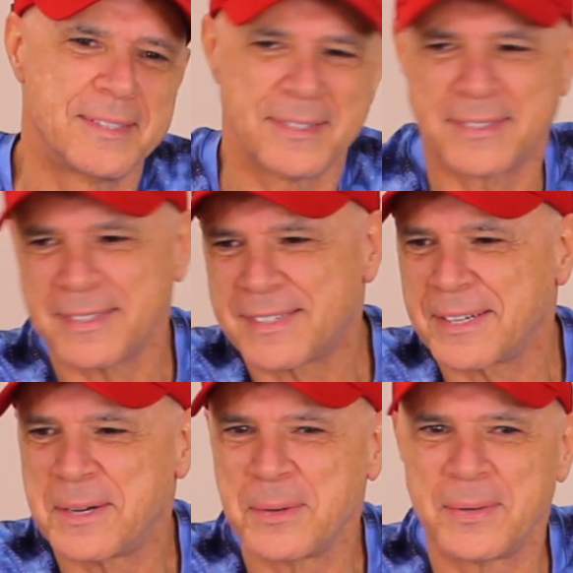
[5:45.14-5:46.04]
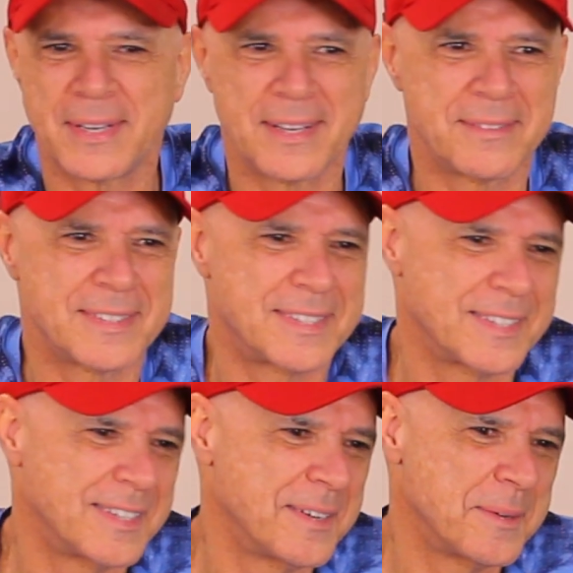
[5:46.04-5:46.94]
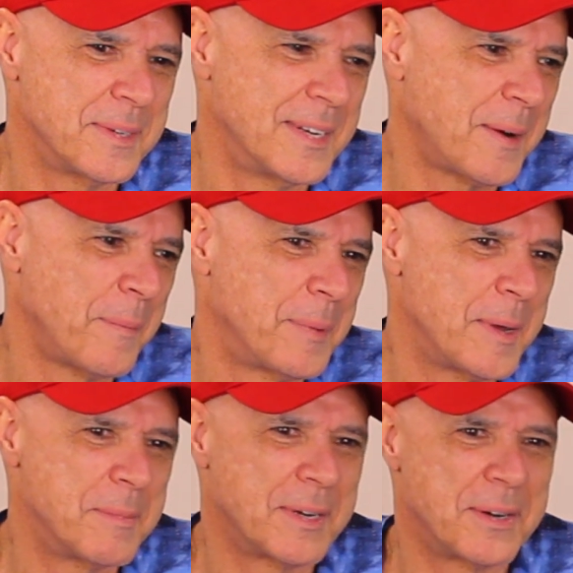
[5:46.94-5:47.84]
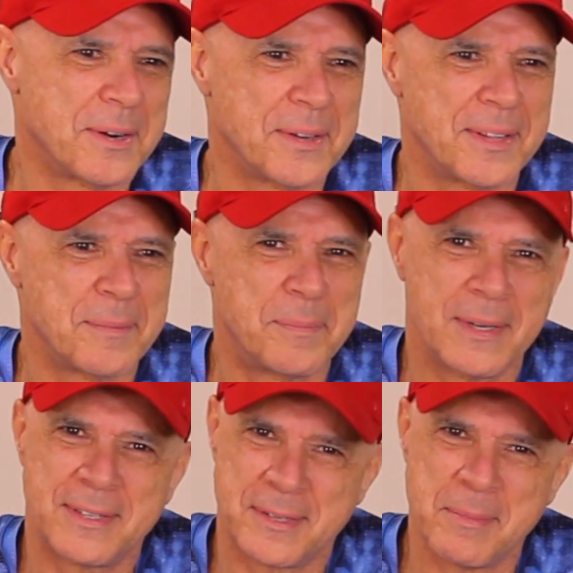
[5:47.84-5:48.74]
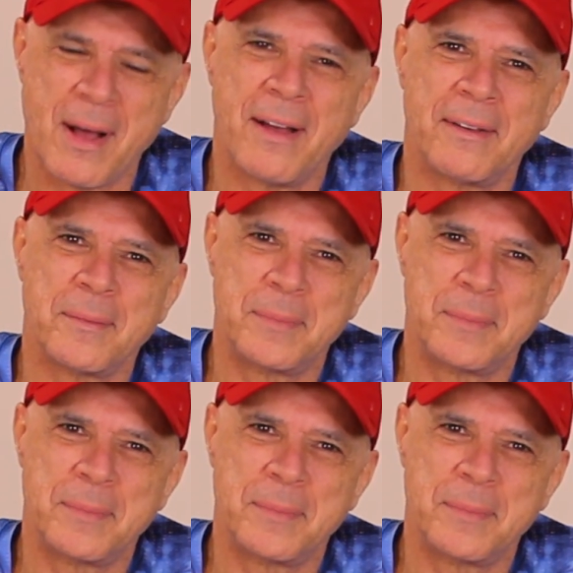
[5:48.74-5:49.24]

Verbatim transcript: just to see Cody give his, you know, baby girl that big smile,